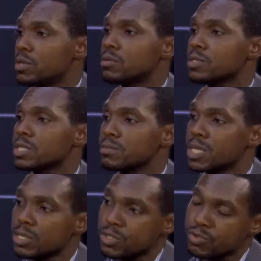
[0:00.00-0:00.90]
We tend to
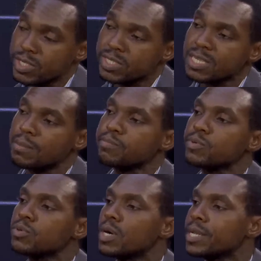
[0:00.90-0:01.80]
take a urine
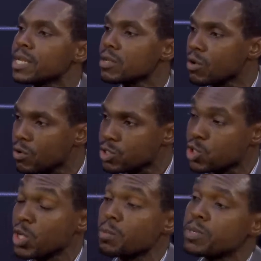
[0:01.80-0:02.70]
sample and then
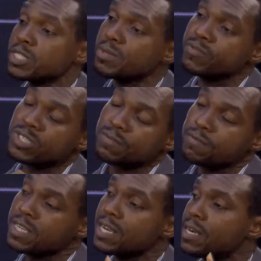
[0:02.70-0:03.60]
culture it. Possibly if it's a
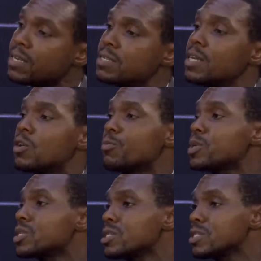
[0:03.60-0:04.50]
fecal, the
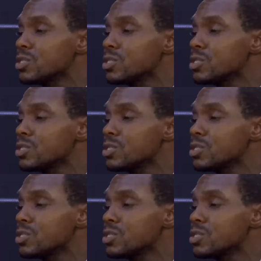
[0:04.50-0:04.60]
person is